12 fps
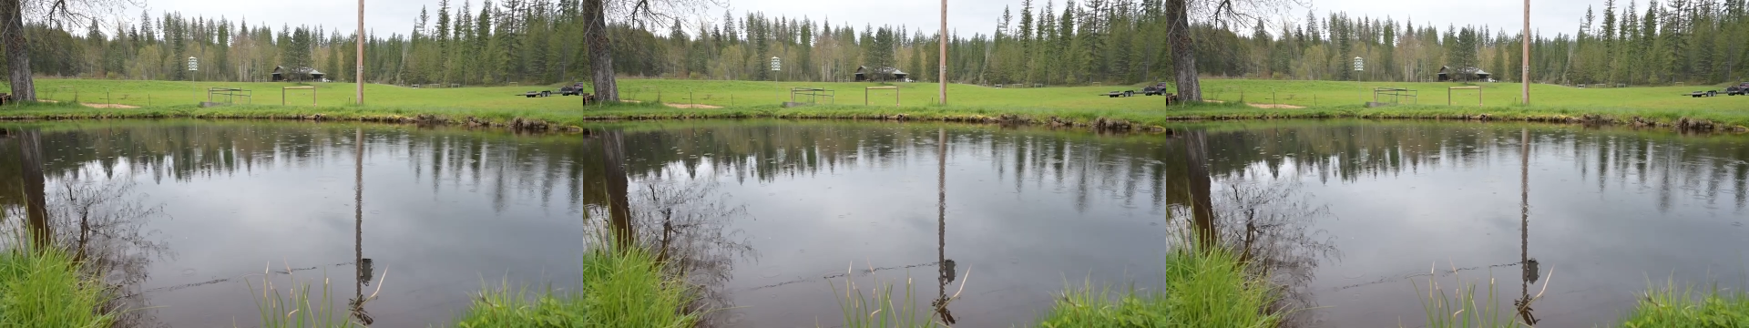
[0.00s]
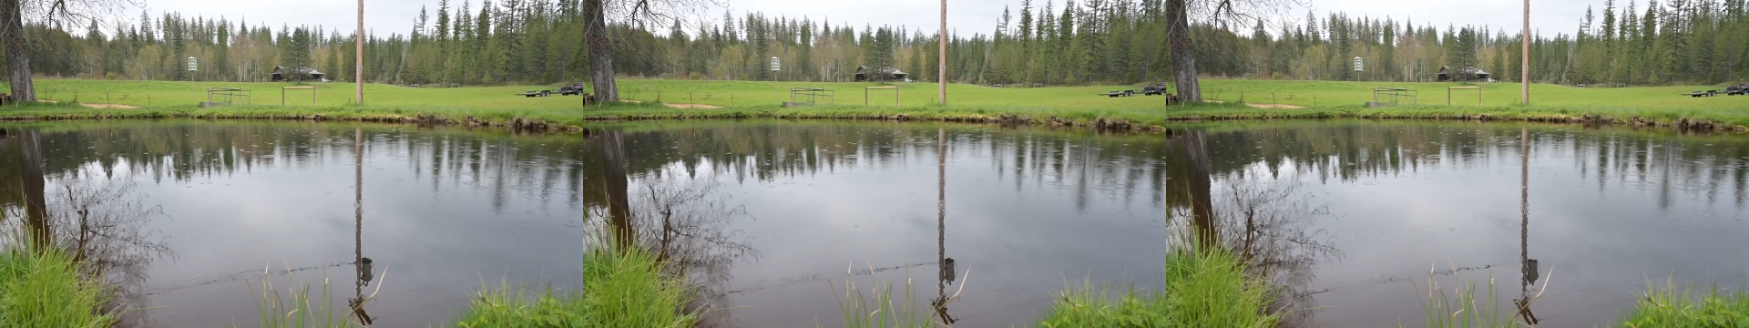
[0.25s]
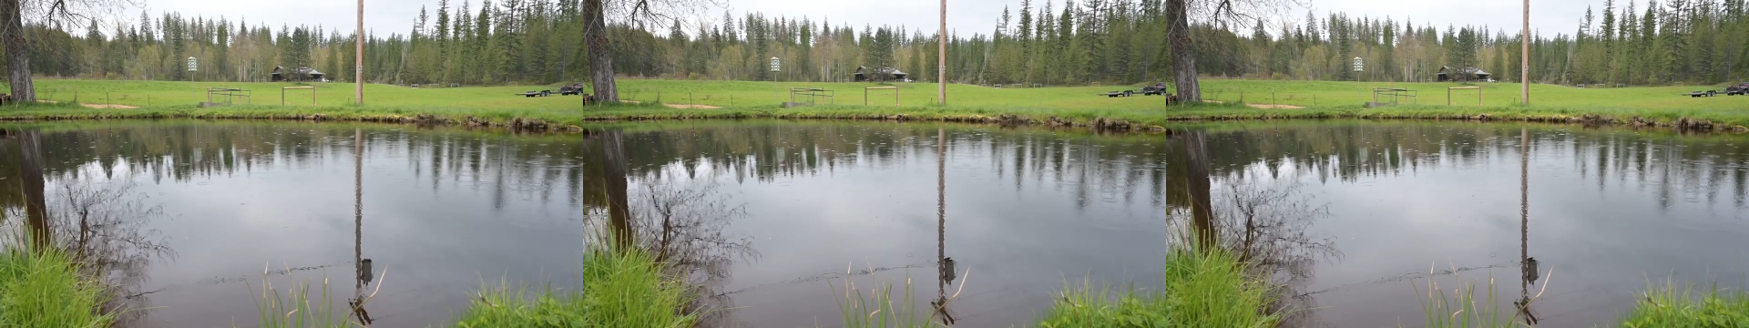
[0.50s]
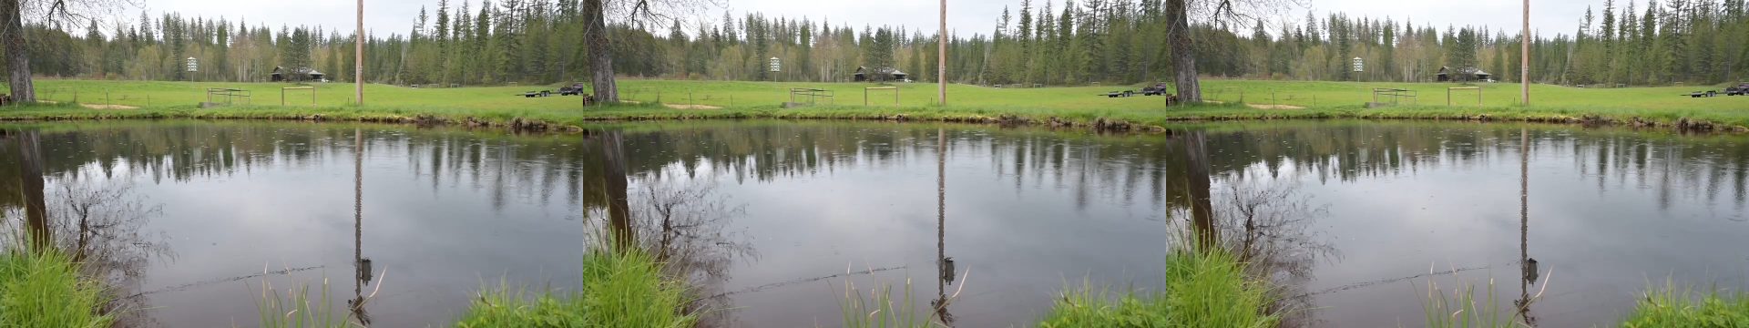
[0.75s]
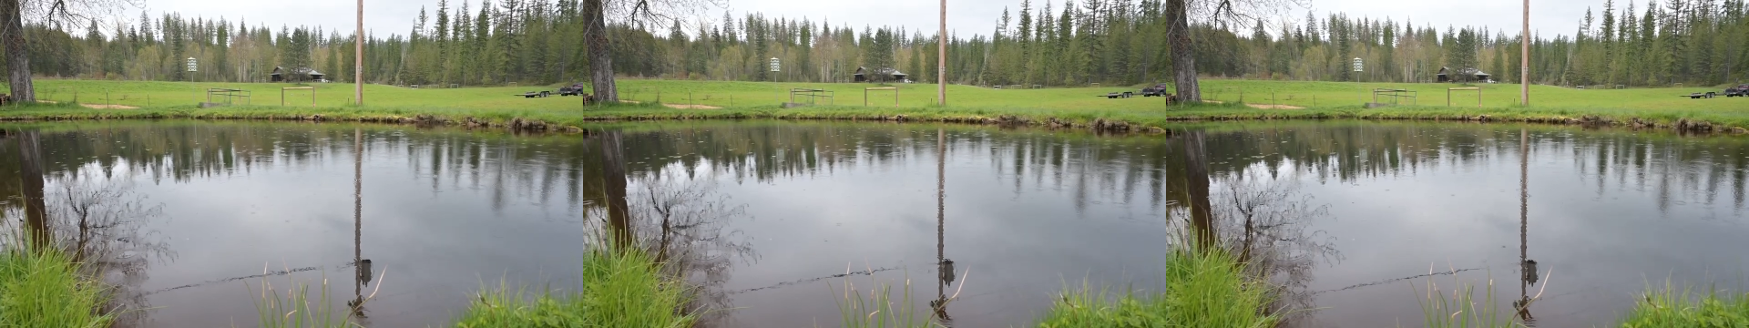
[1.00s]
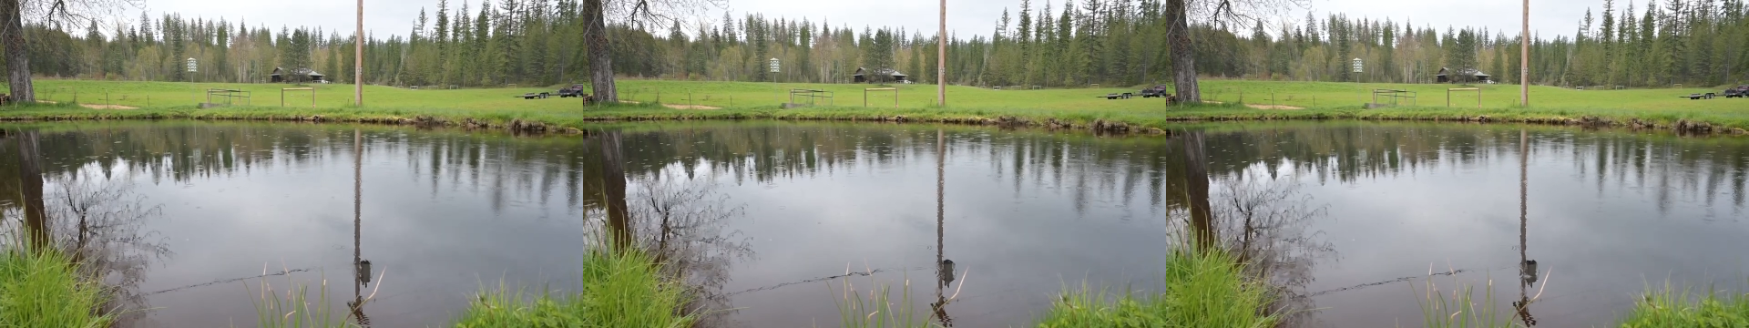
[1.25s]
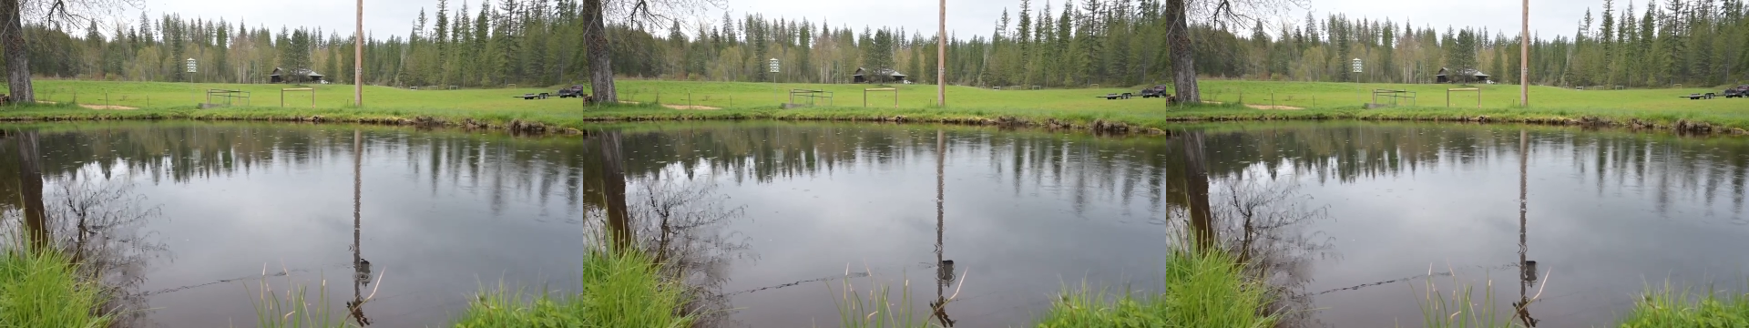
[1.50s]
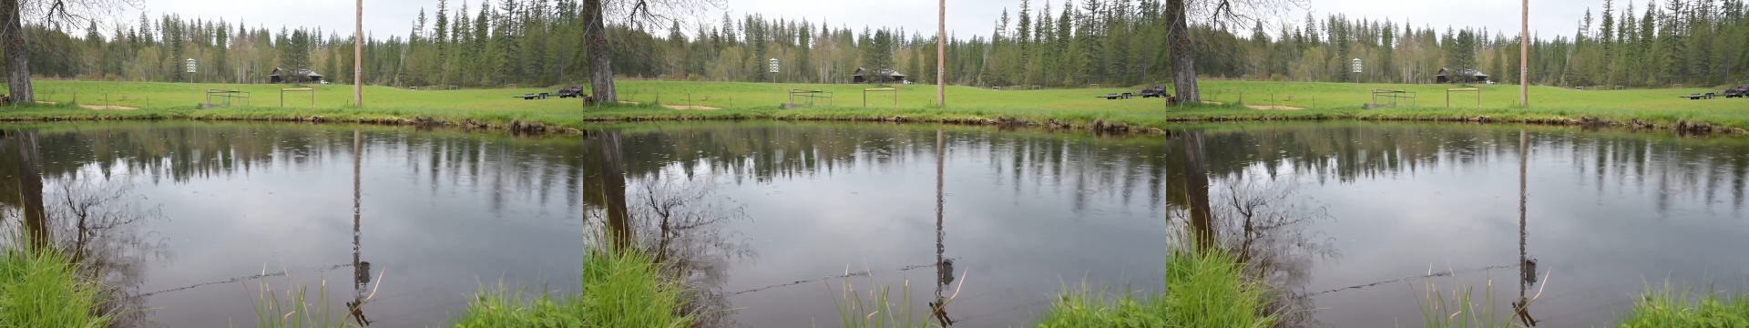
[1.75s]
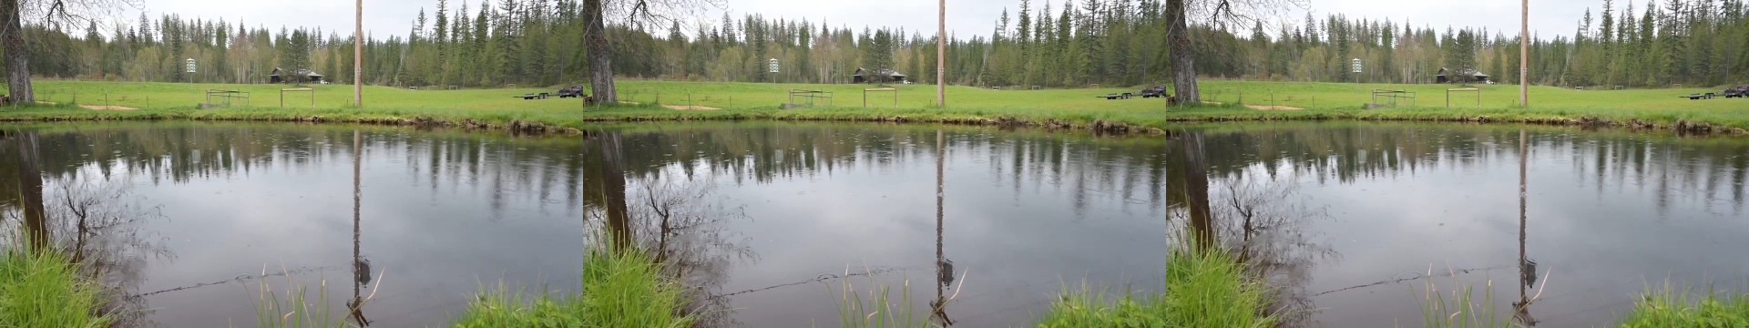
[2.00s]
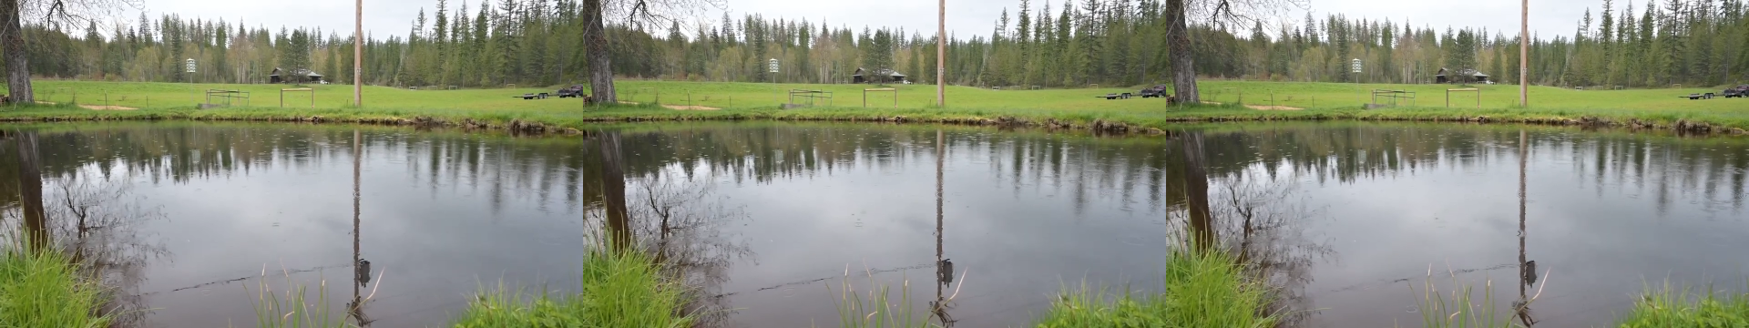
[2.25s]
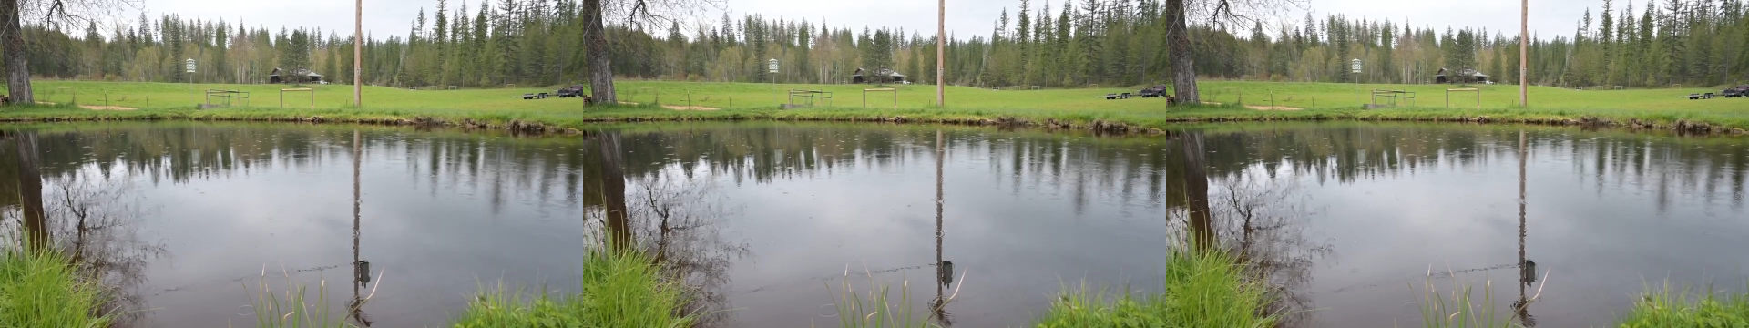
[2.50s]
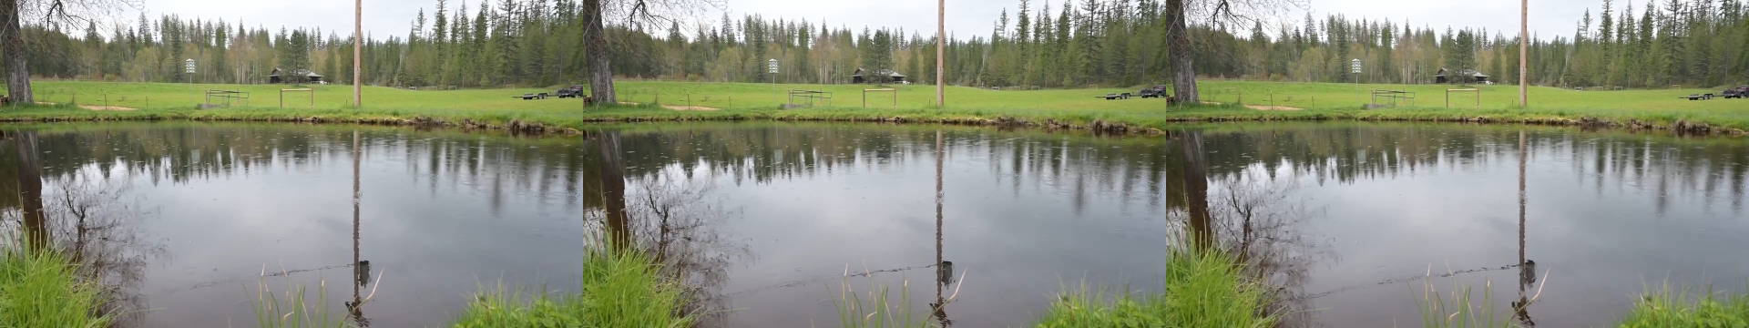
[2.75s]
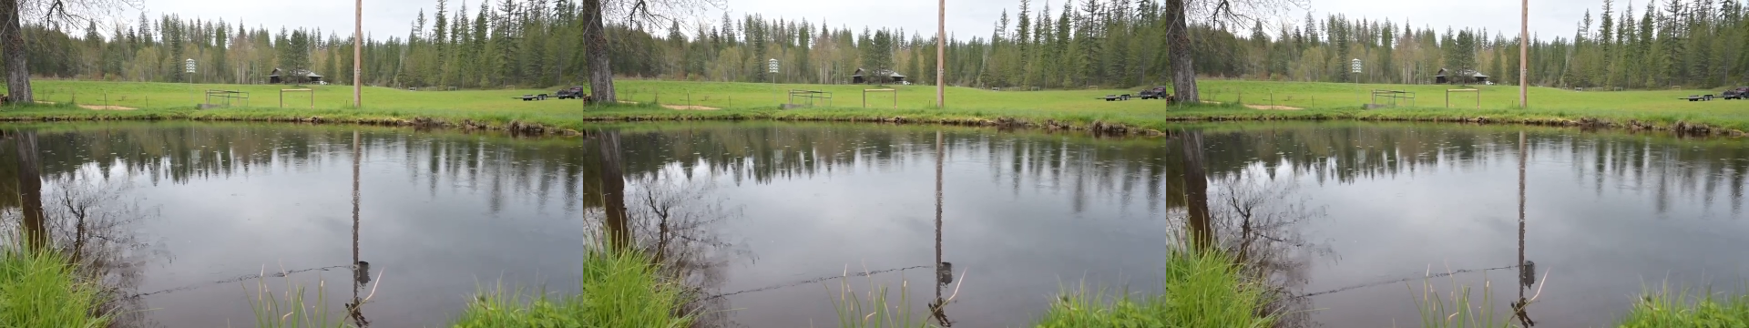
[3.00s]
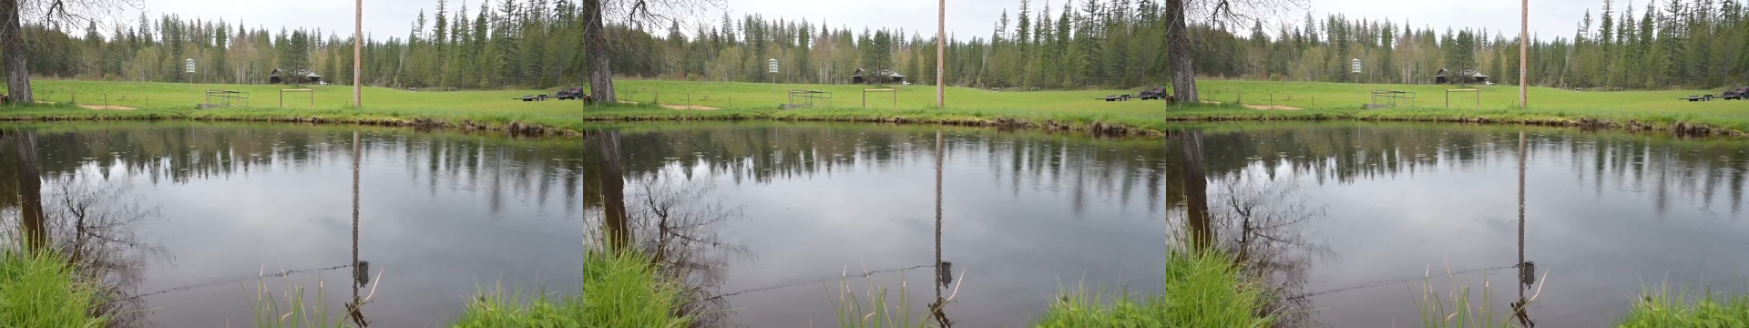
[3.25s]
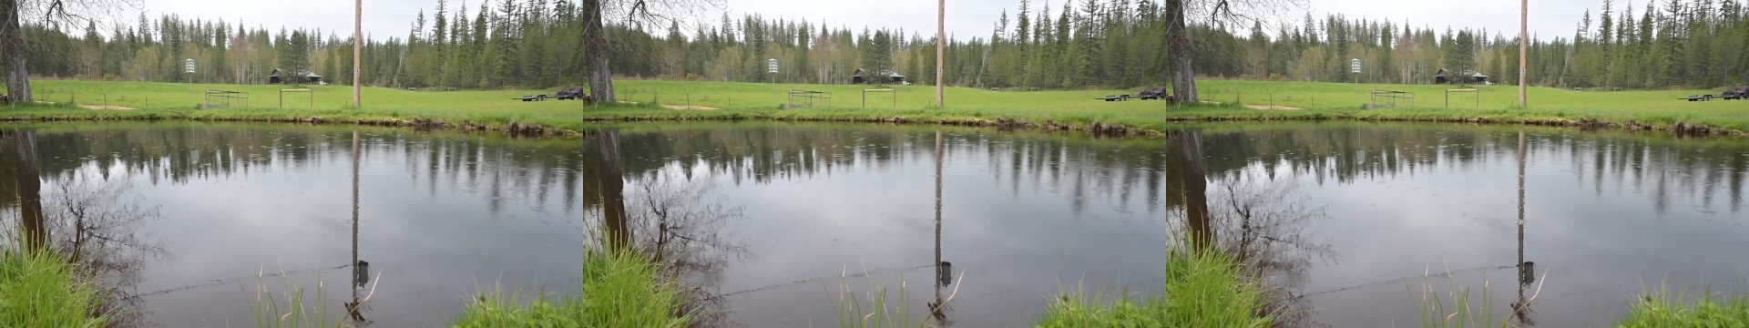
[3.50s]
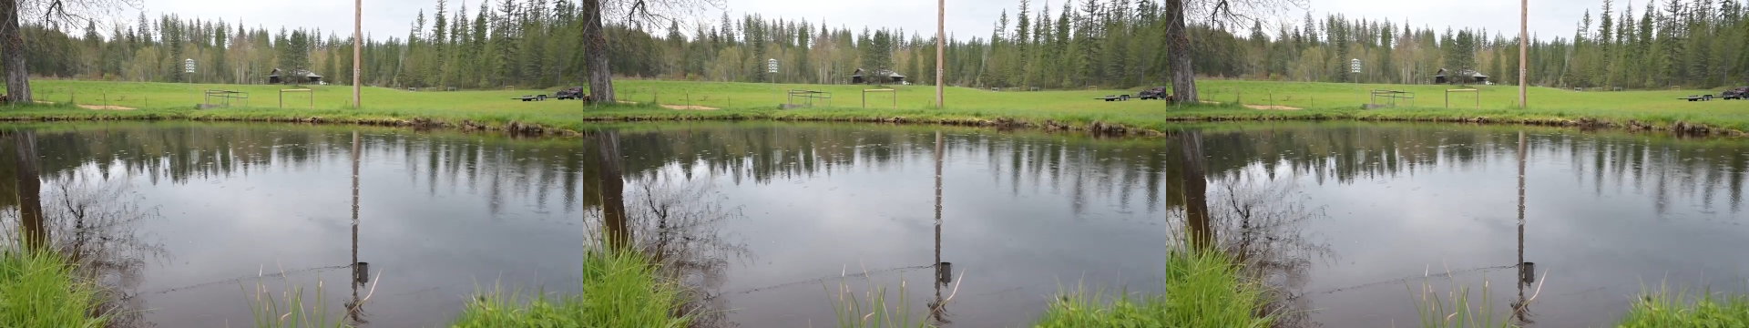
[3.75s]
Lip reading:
[unreadable: no face in view]